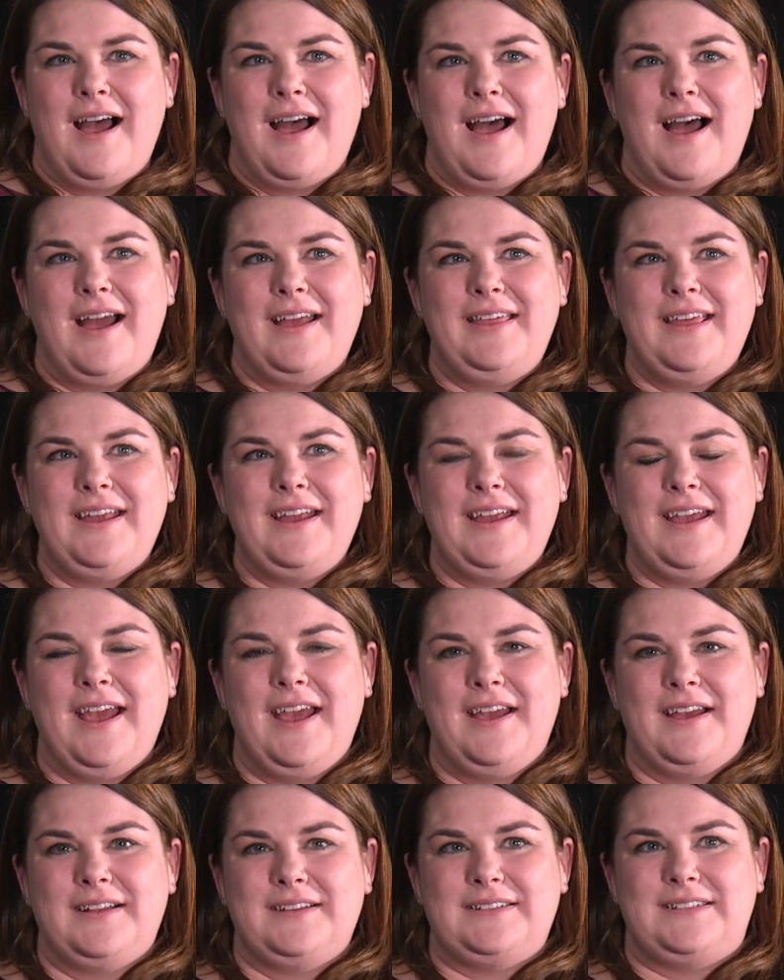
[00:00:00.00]
I think,
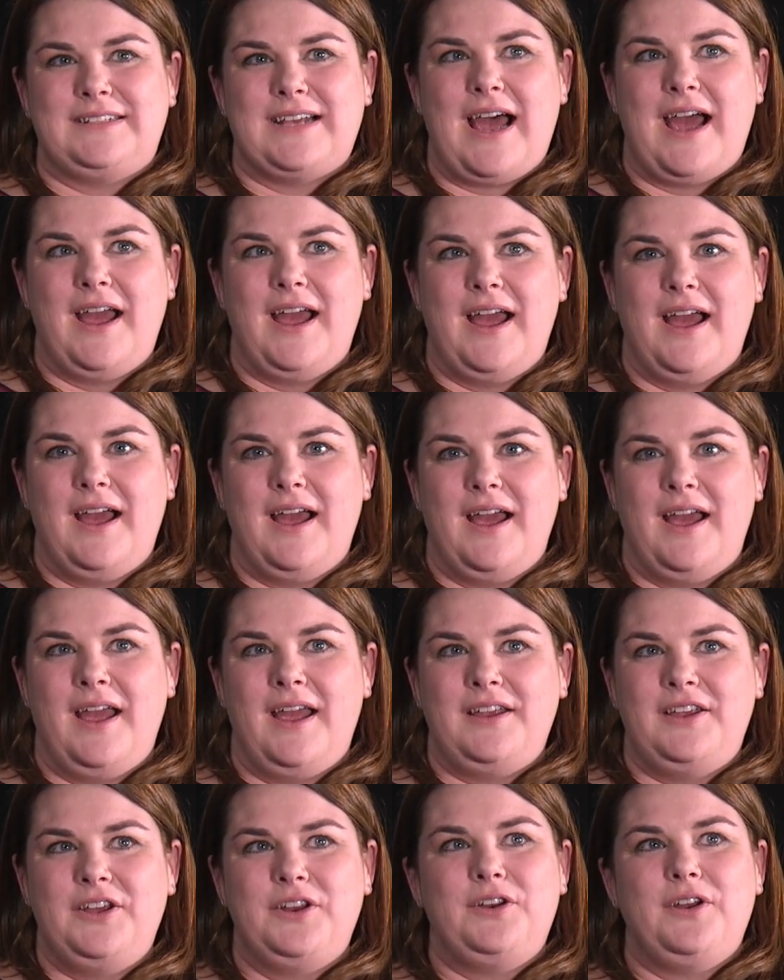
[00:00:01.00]

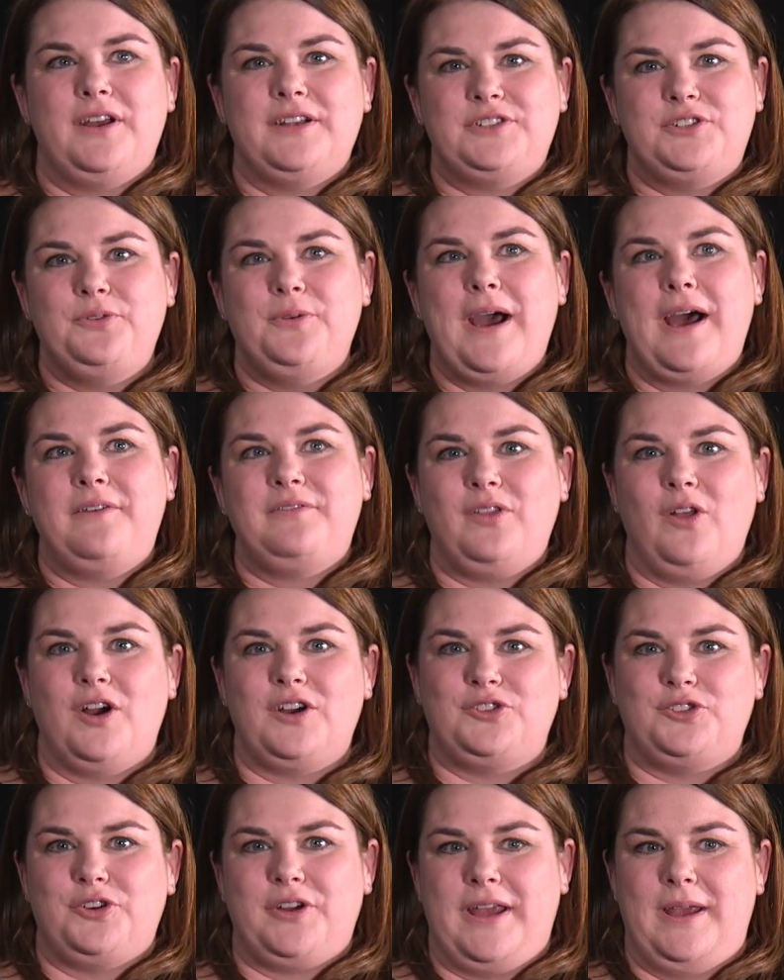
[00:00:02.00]
as you have
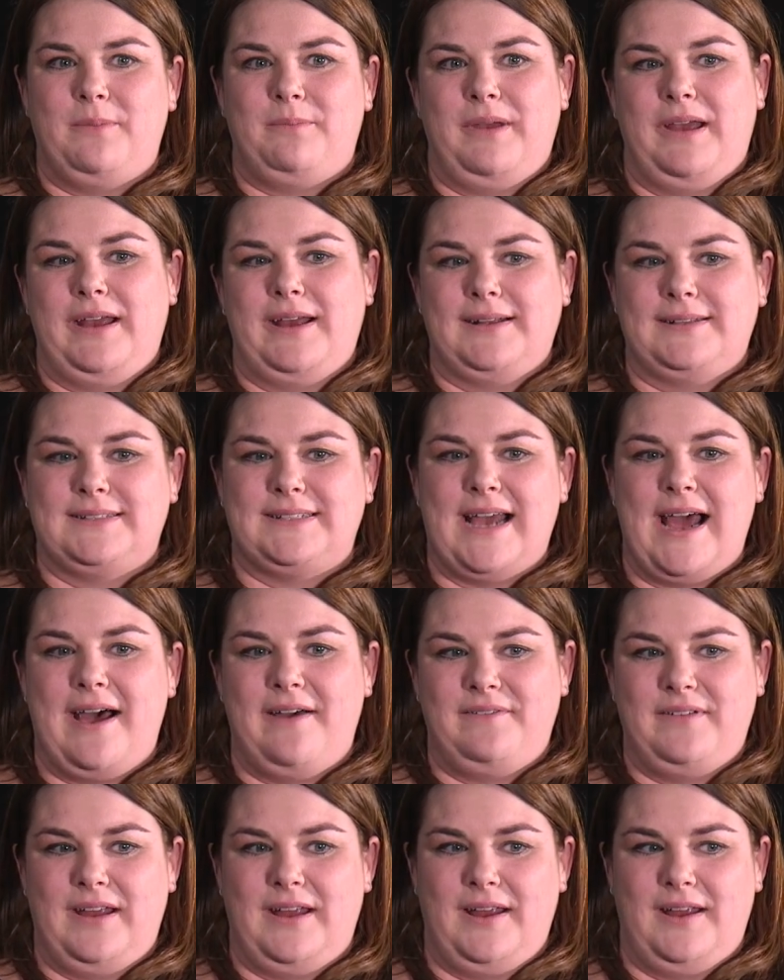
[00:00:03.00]
larger campaigns,
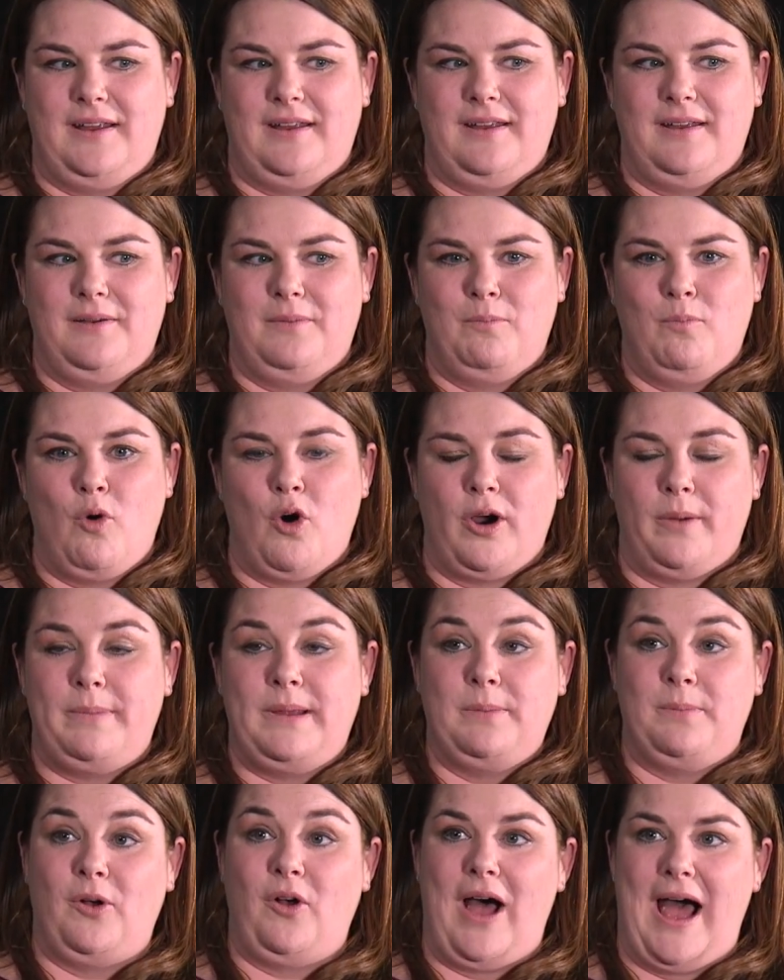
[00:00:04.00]
having more
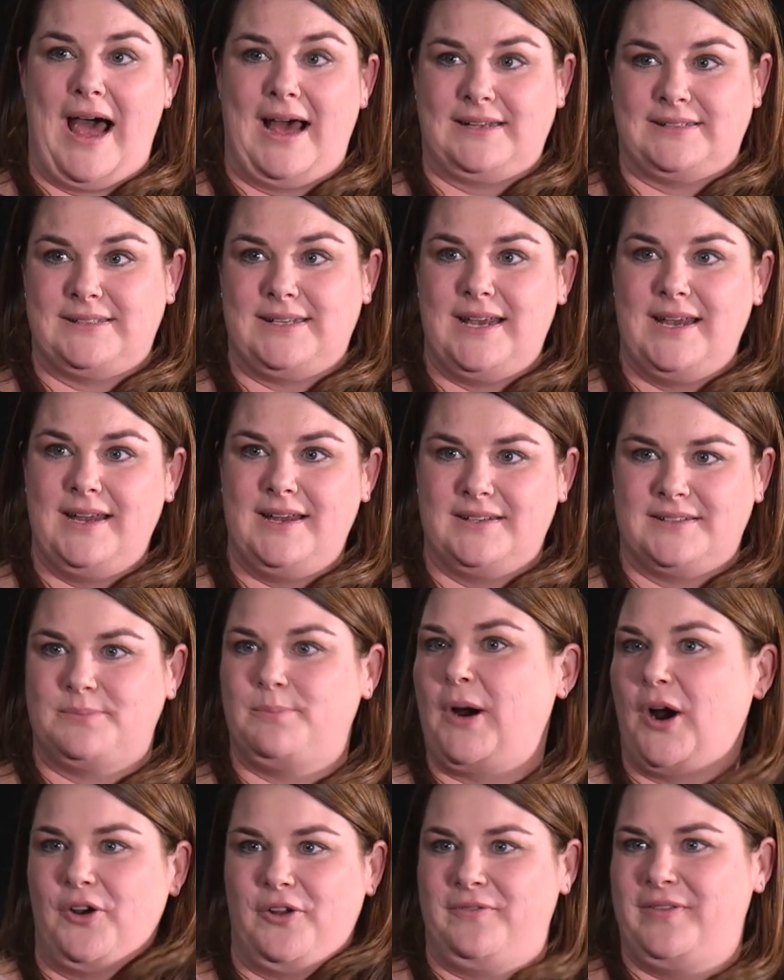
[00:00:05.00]
people asking is
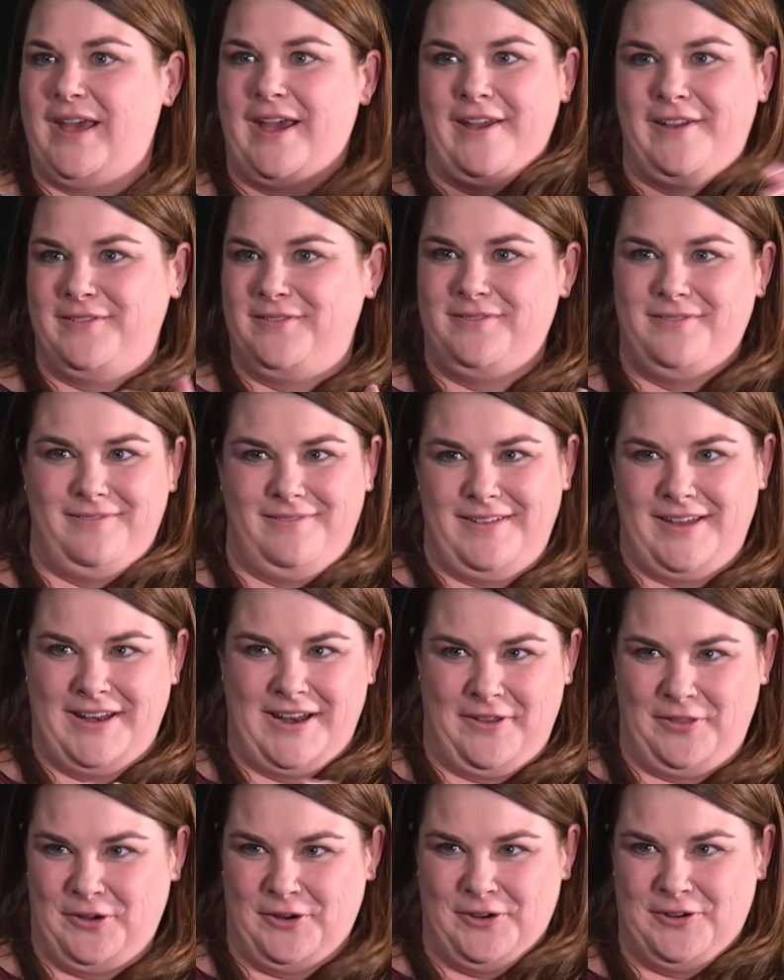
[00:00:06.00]
part of that,
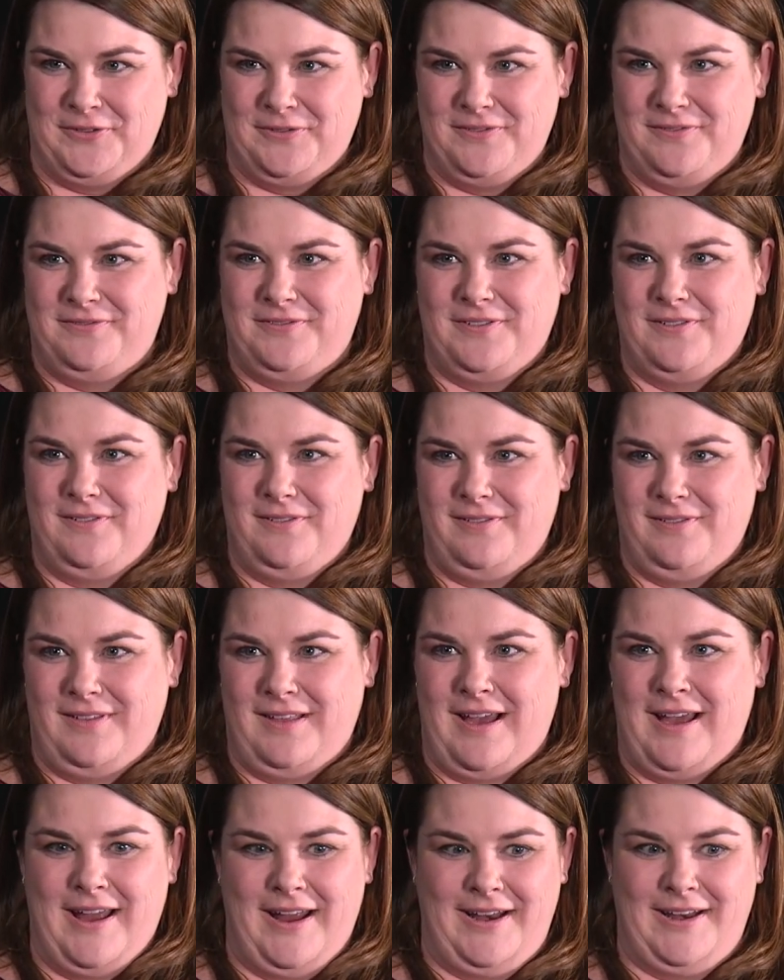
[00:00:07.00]
another
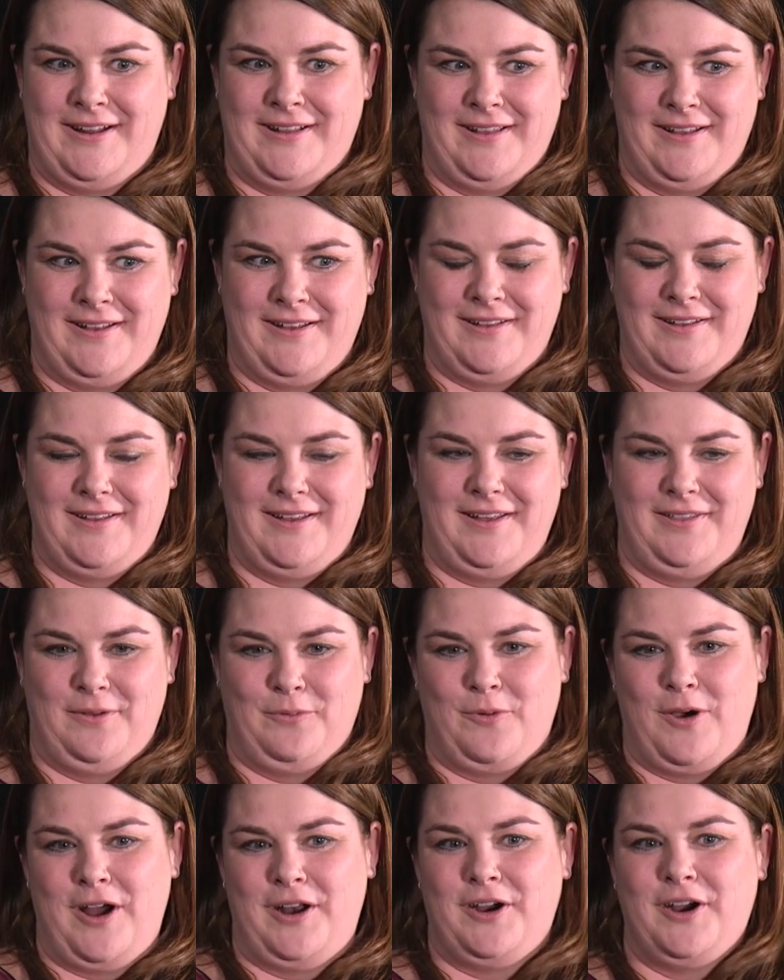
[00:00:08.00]
line in the
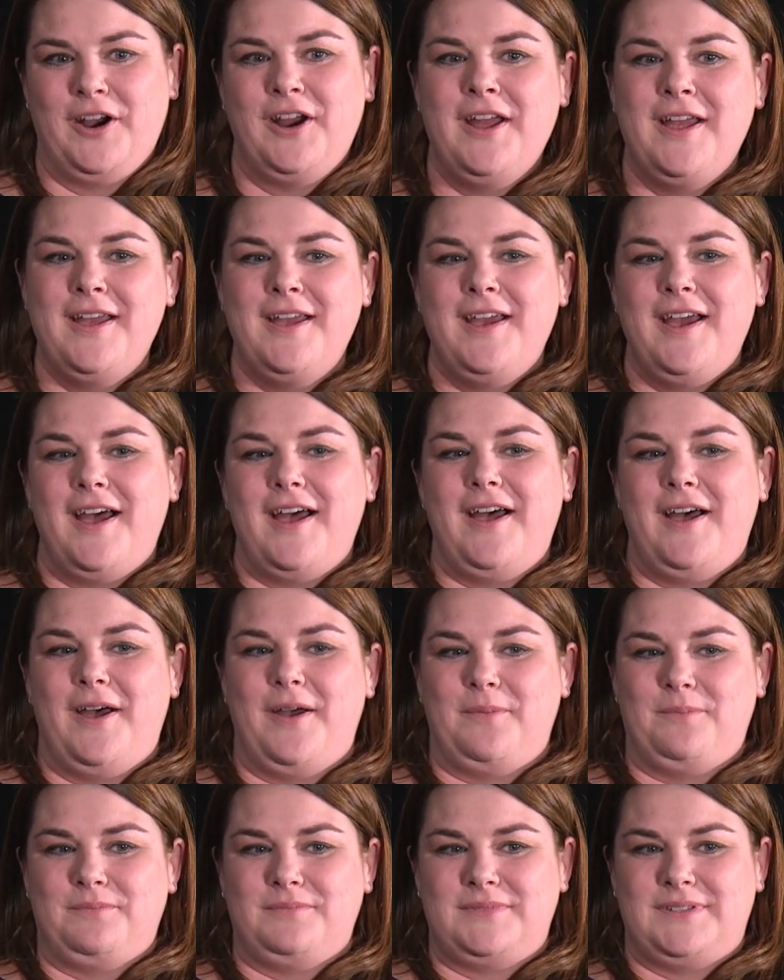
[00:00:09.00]
water
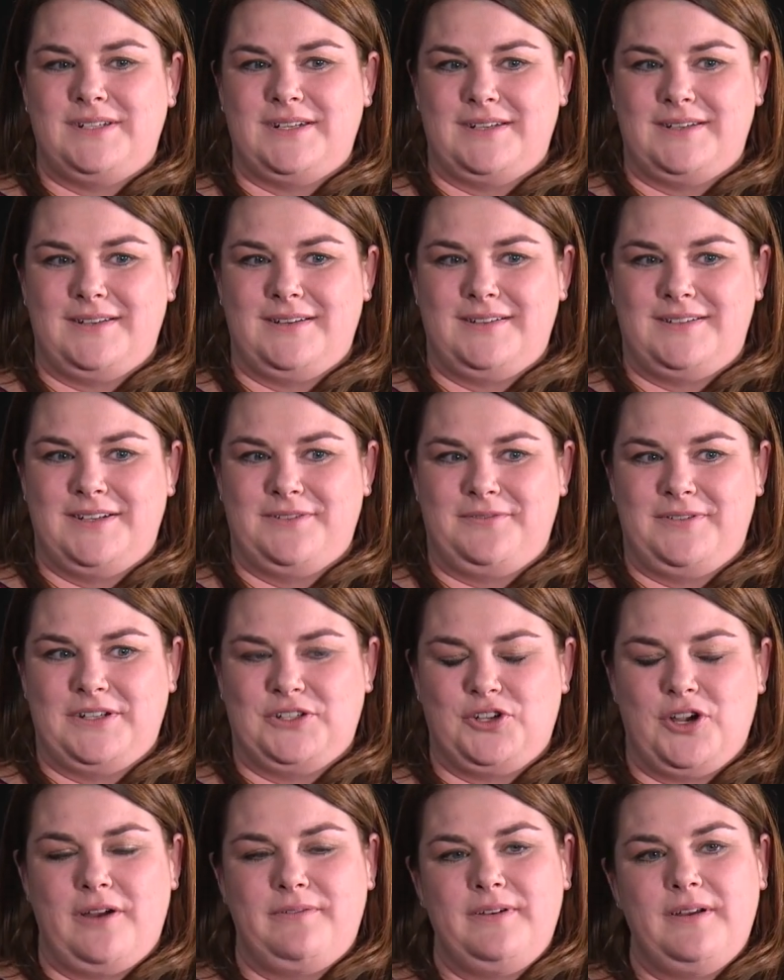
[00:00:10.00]
to
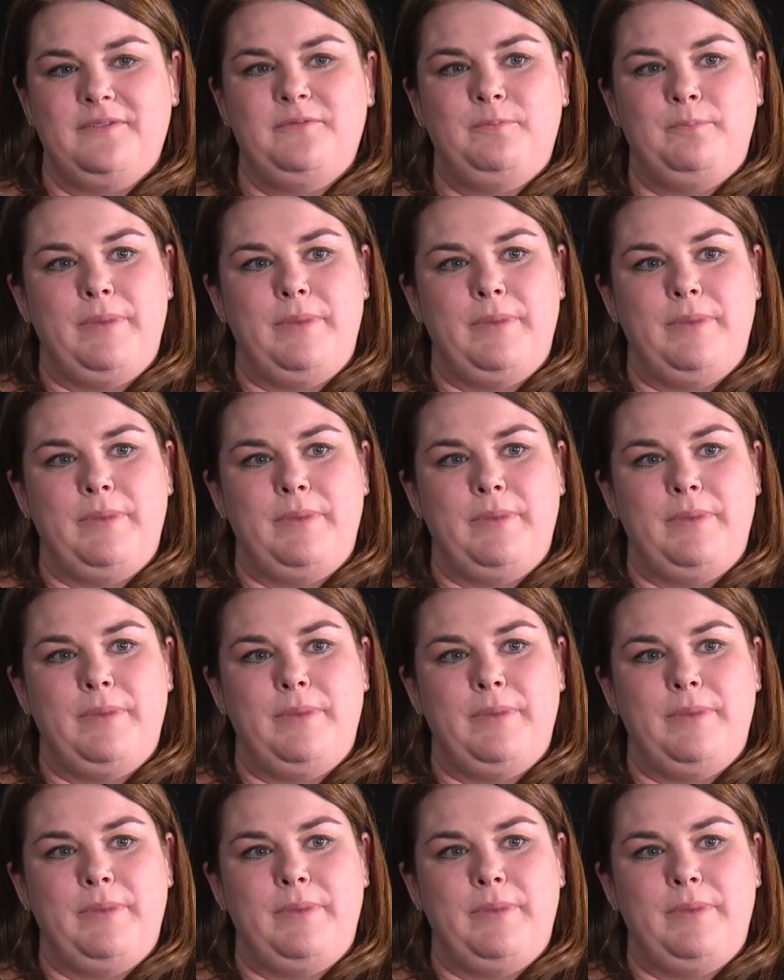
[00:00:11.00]
fish off of.